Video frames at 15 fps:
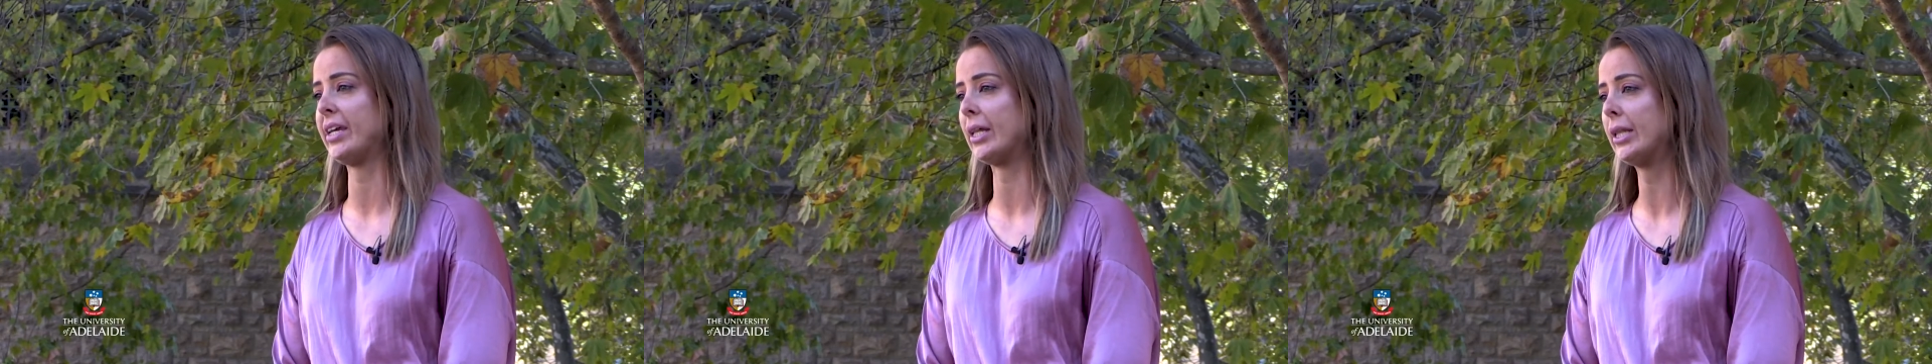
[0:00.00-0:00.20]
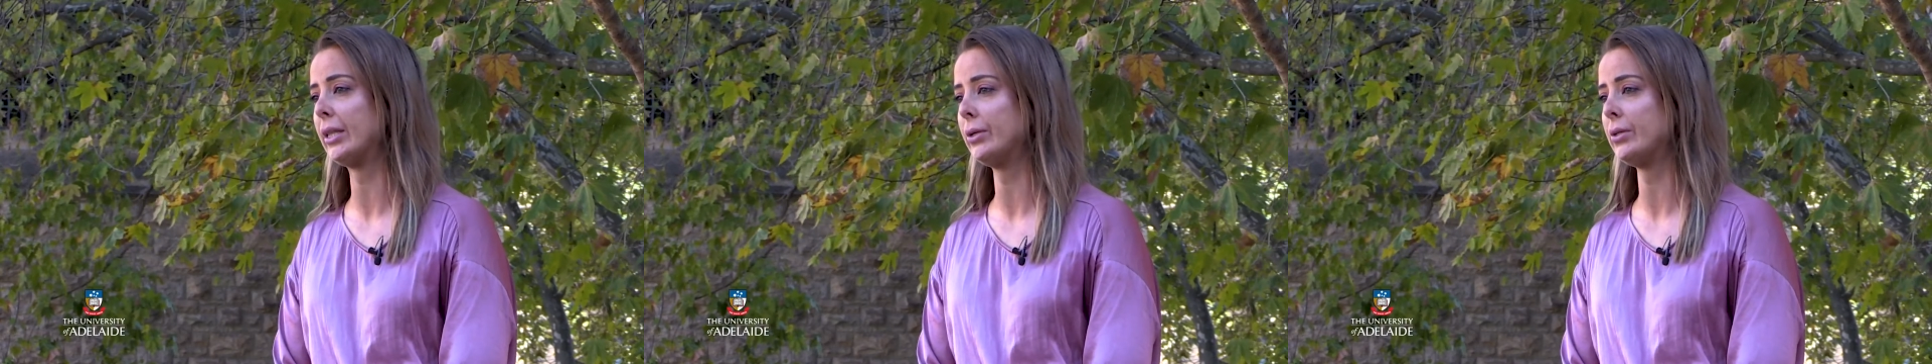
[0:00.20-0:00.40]

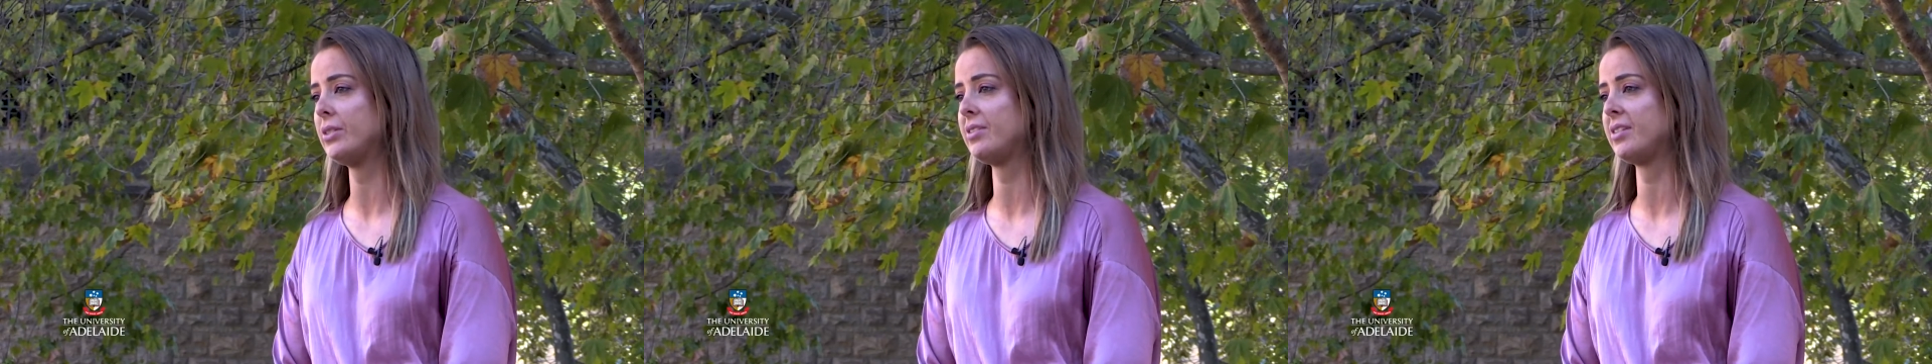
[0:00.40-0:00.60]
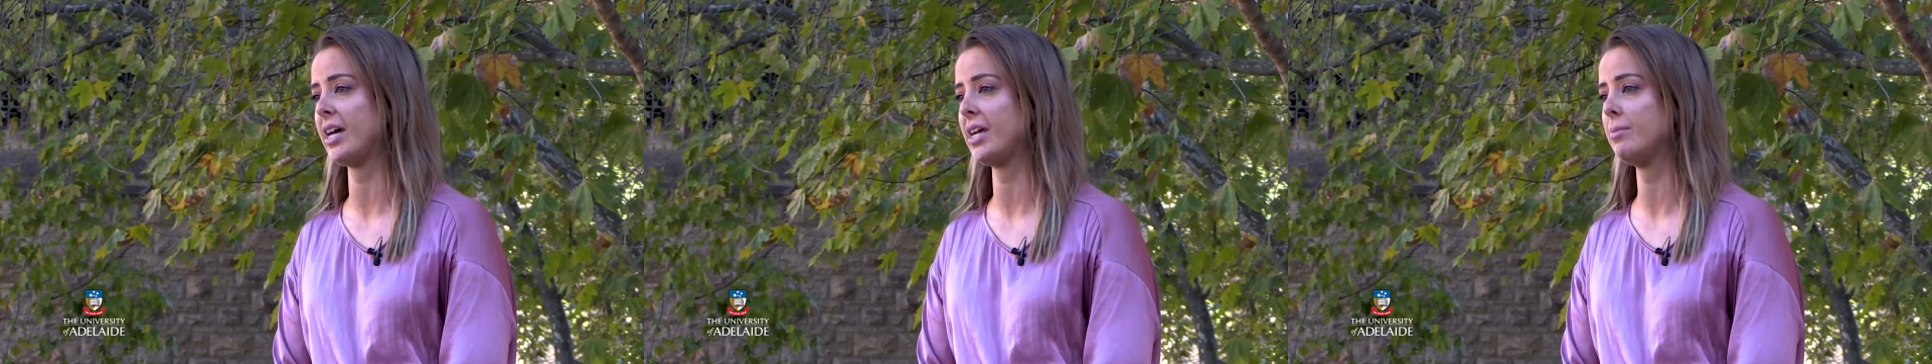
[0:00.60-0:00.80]
include
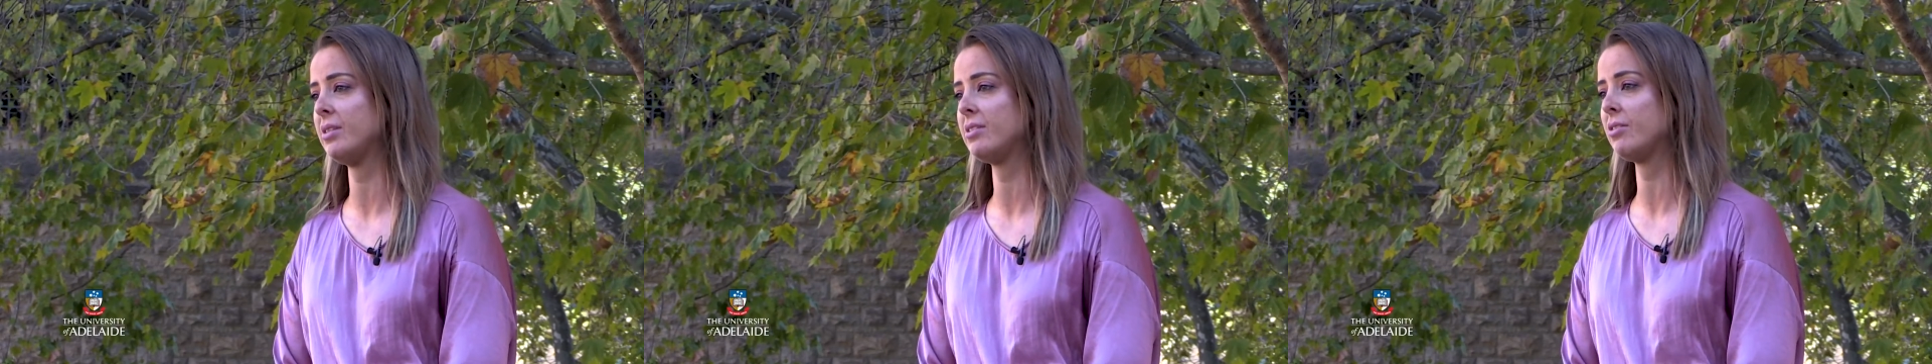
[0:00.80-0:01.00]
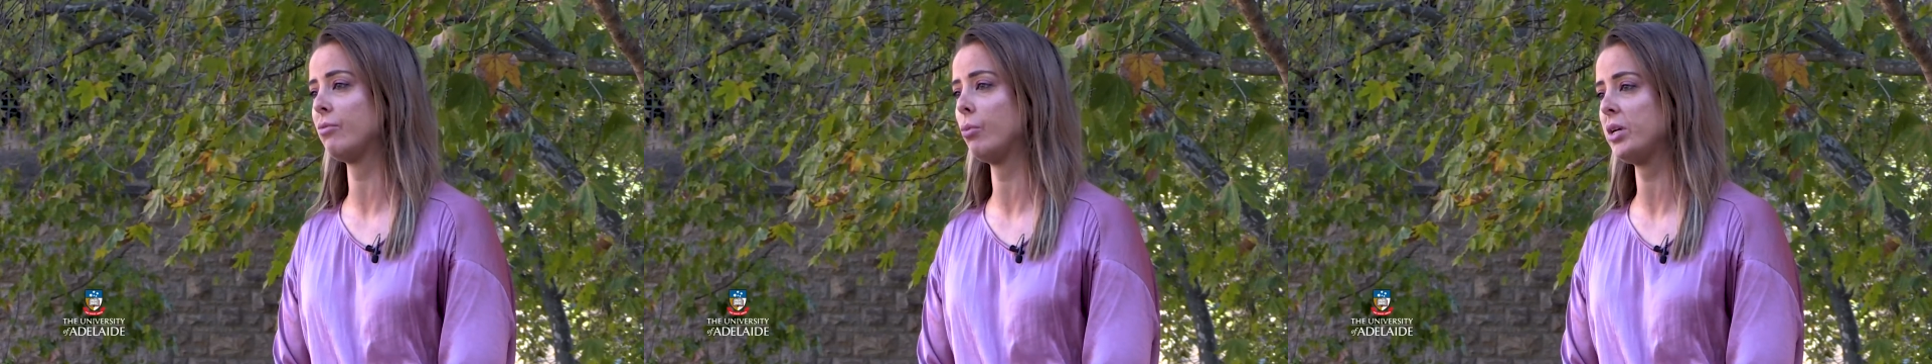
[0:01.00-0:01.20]

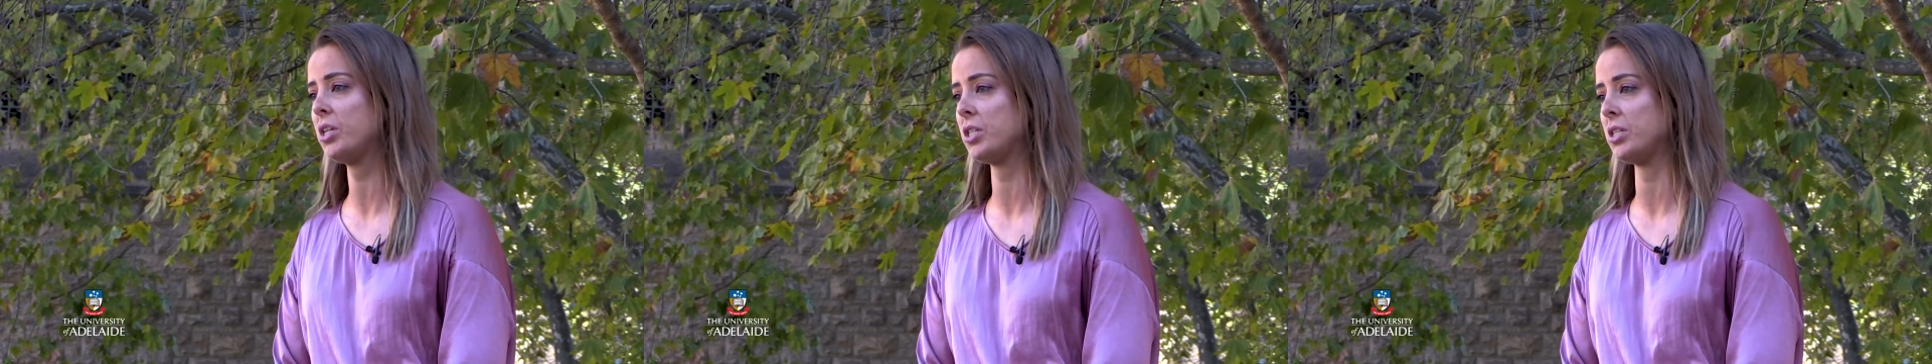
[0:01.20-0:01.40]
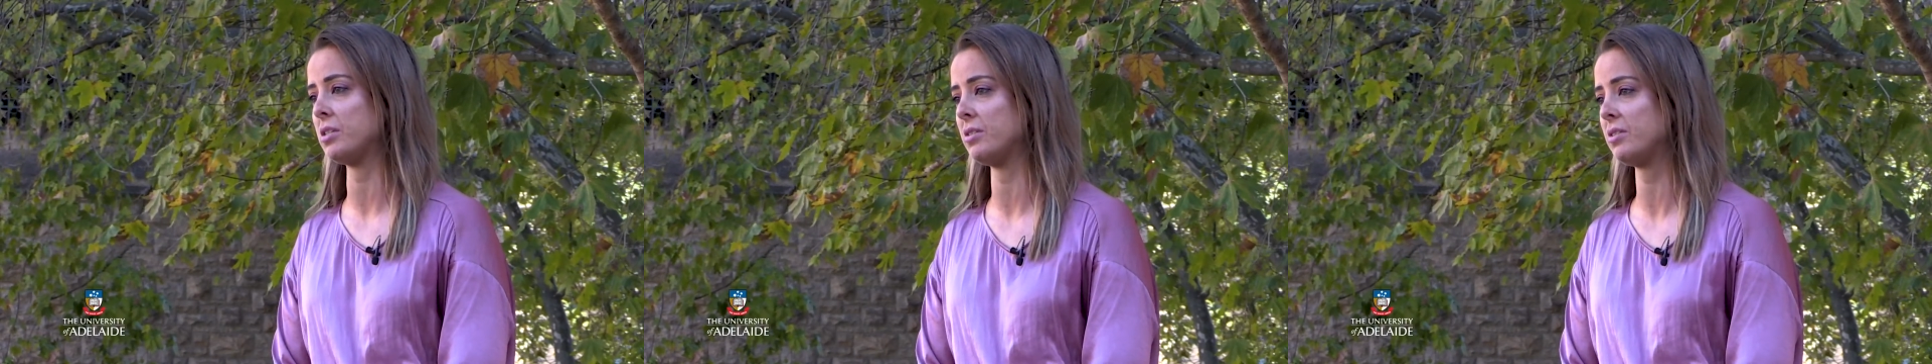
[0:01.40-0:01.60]
statements of
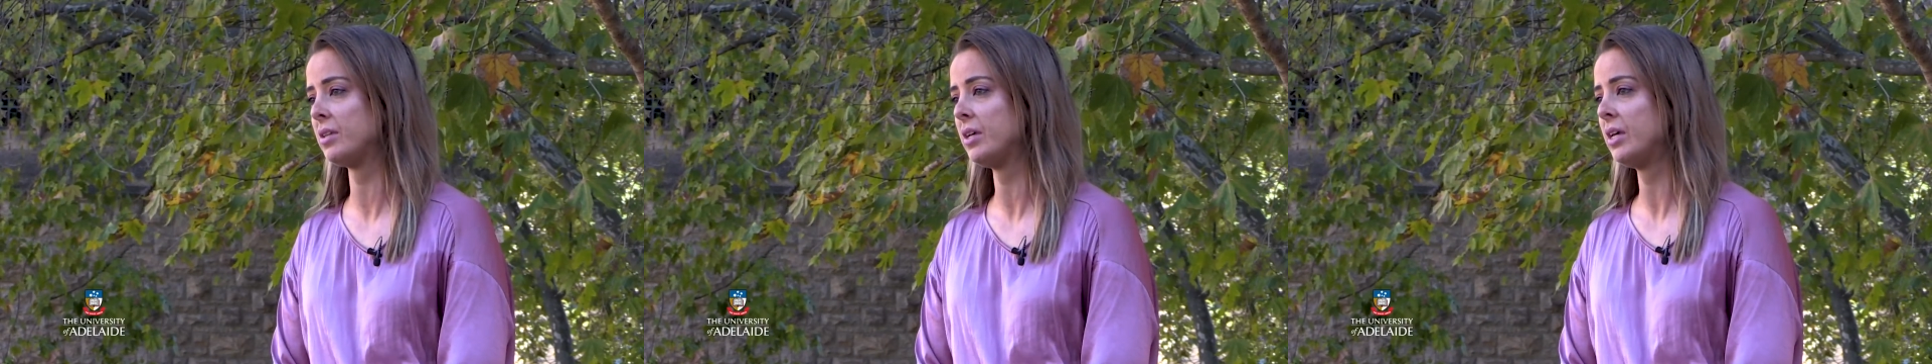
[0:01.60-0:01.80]
wishes